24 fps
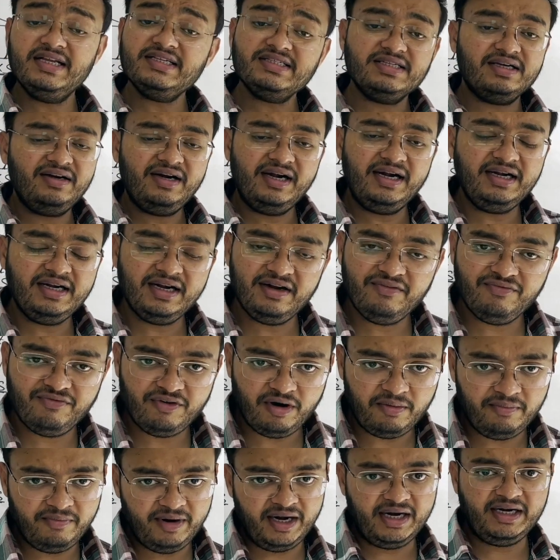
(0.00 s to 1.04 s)
is generated
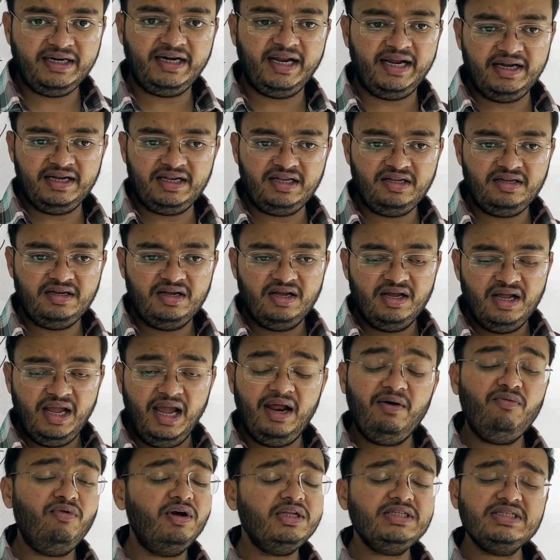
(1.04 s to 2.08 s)
from rectangle.
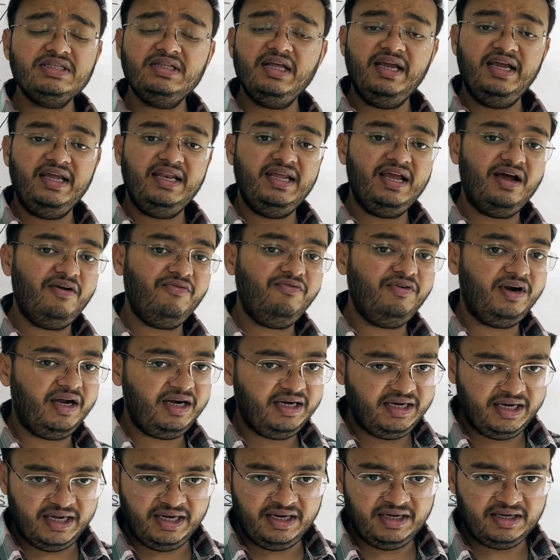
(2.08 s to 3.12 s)
And what's the area of
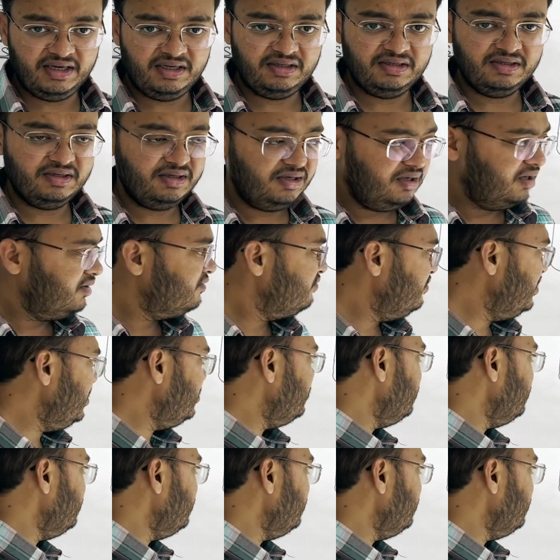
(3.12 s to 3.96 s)
rectangle? We